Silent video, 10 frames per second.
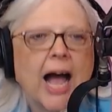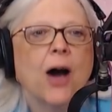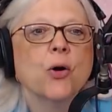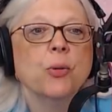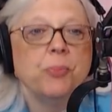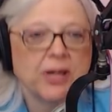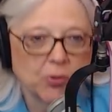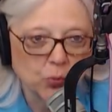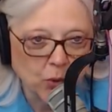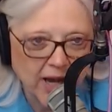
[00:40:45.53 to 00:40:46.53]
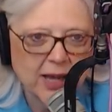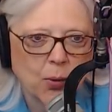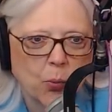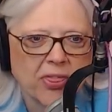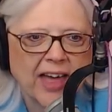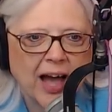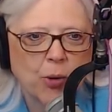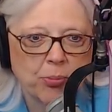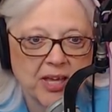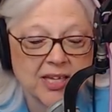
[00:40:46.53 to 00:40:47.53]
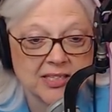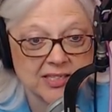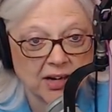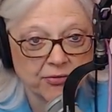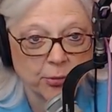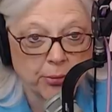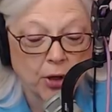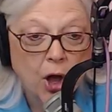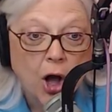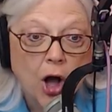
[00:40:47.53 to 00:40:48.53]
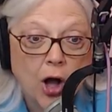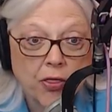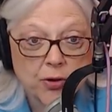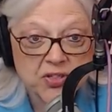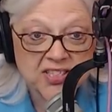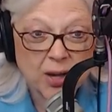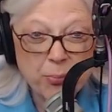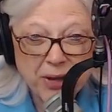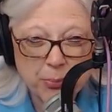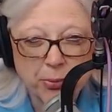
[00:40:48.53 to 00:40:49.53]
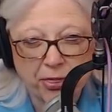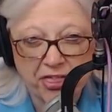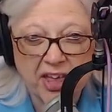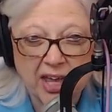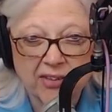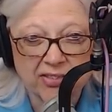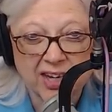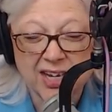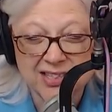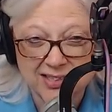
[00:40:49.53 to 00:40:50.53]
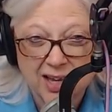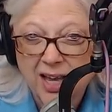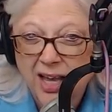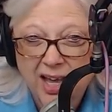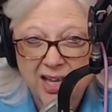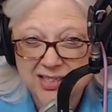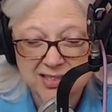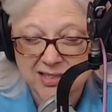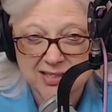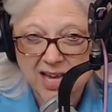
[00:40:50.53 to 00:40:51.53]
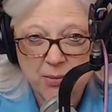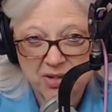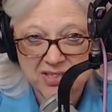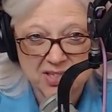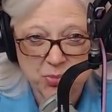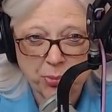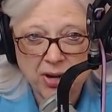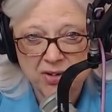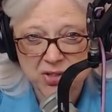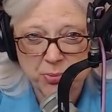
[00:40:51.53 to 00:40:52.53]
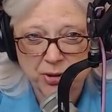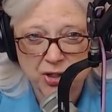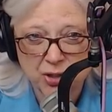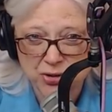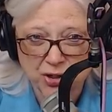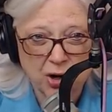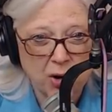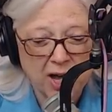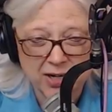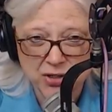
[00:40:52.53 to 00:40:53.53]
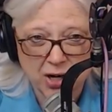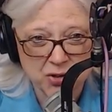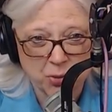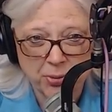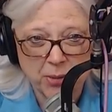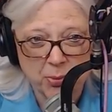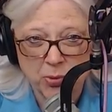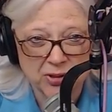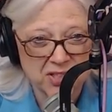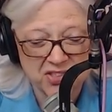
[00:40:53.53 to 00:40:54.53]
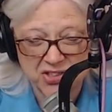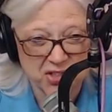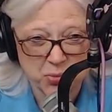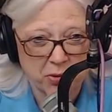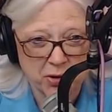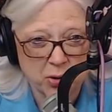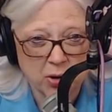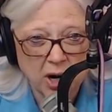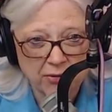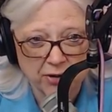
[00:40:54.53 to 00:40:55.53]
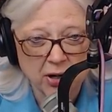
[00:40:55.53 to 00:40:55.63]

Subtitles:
Walk? How to be right without being insufferable. Although some people think that it's the same as his previous book years ago, How to Talk So People Will Listen, just with a new cover.